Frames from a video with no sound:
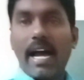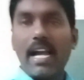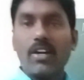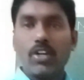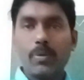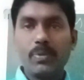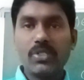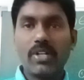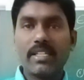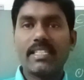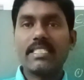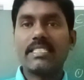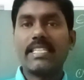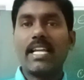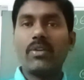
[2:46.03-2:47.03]
I hope you
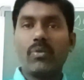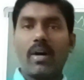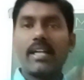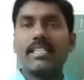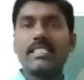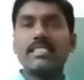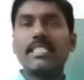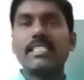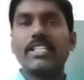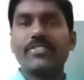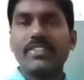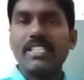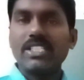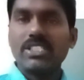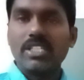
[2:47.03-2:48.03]
understand what is the
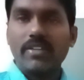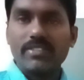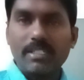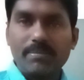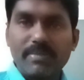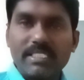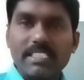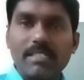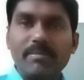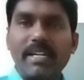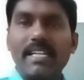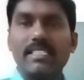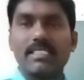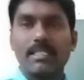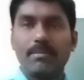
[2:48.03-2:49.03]
definition of the
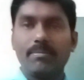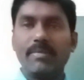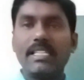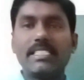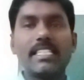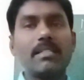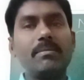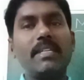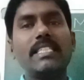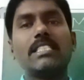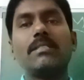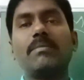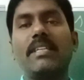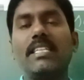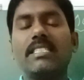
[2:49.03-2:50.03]
measurements.
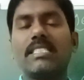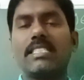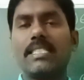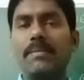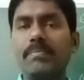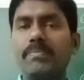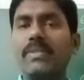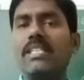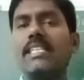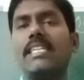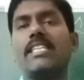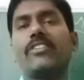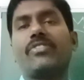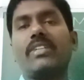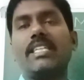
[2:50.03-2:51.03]
Measurements means simple, the
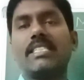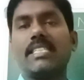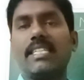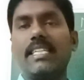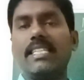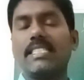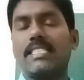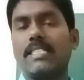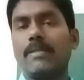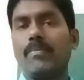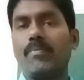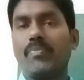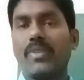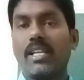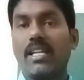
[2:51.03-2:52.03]
definition is
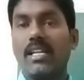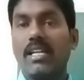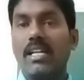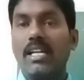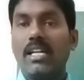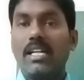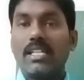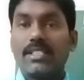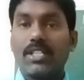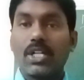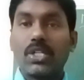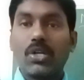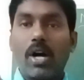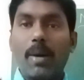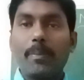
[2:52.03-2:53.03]
the
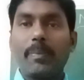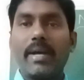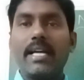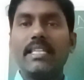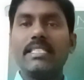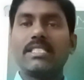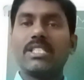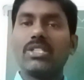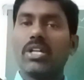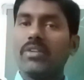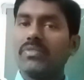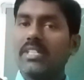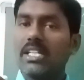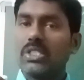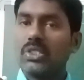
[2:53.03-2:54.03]
comparison
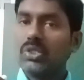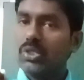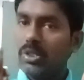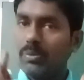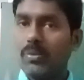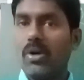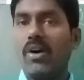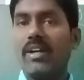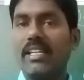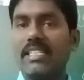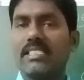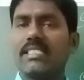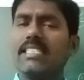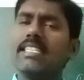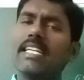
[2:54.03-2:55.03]
of the two
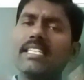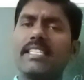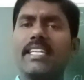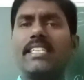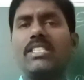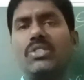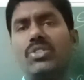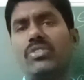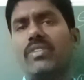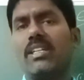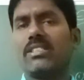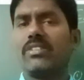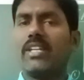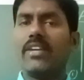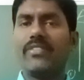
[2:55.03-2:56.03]
bodies in entire
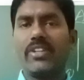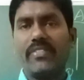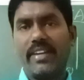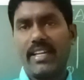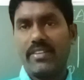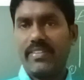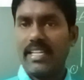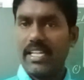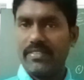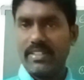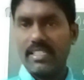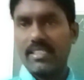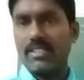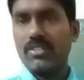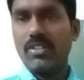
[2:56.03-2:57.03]
universe, everywhere,
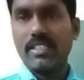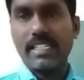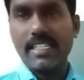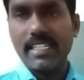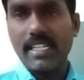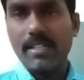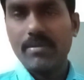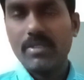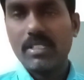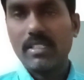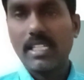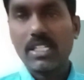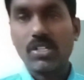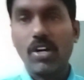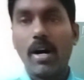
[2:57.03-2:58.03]
wherever. Okay, na?
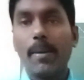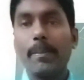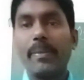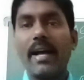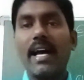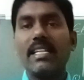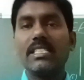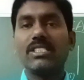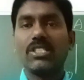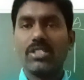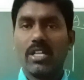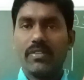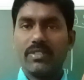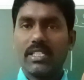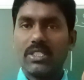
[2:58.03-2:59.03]
The comparison
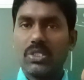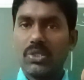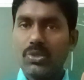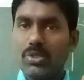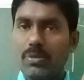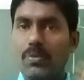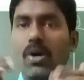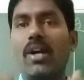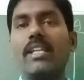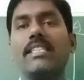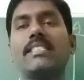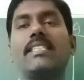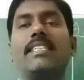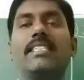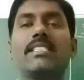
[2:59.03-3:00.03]
of the two
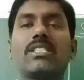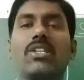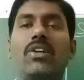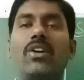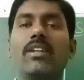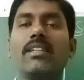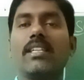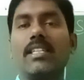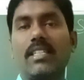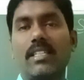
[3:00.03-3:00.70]
bodies is called